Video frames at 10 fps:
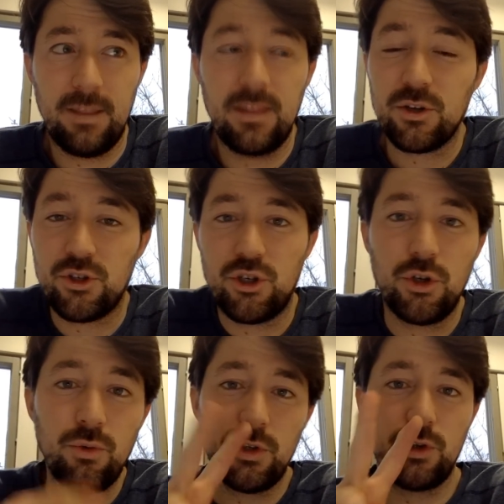There's
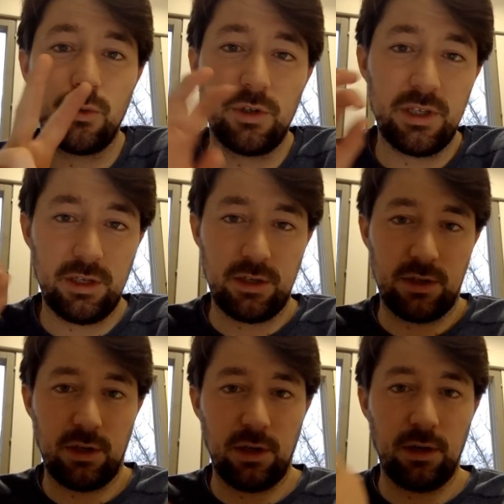two
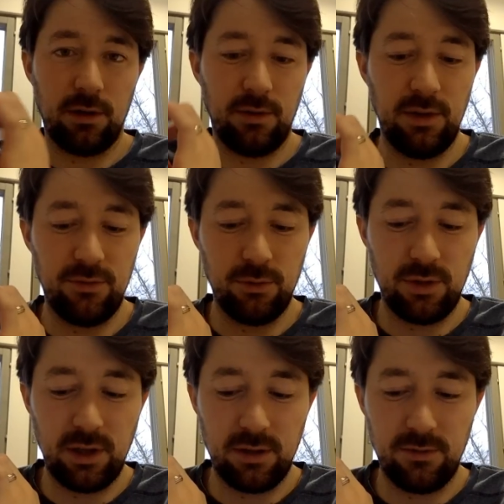sources if you
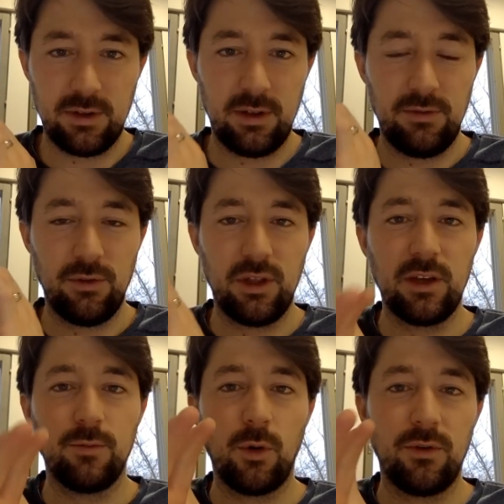think
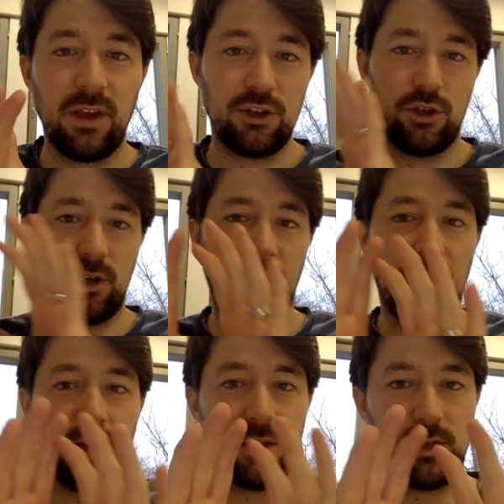of motivation
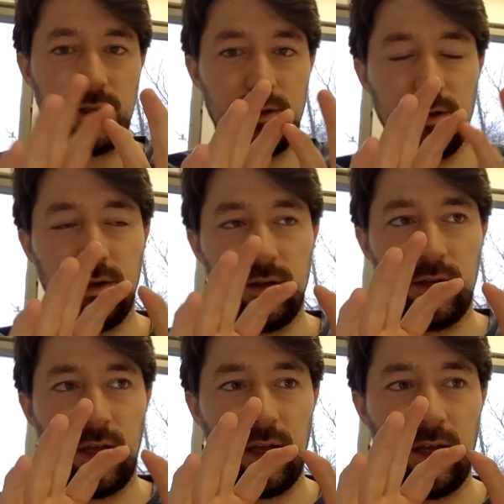as
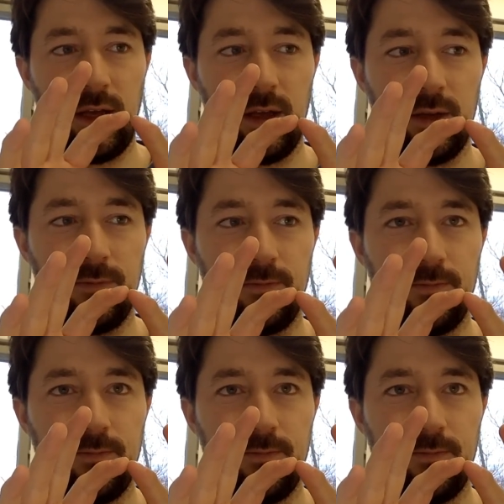a